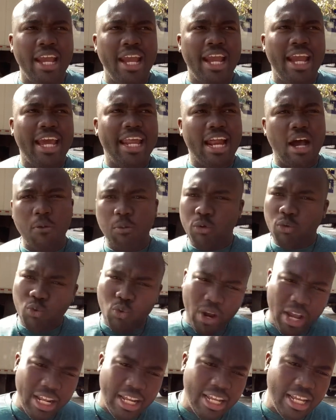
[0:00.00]
And I would
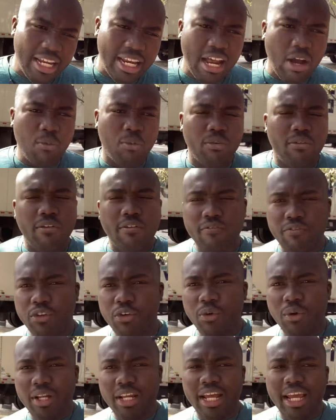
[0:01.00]
rate it and I would
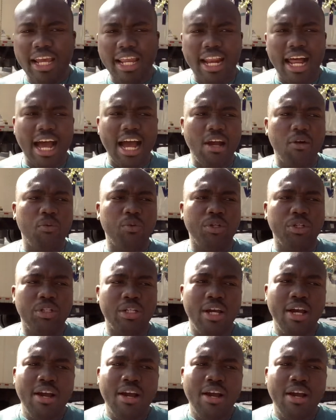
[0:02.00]
review it and I would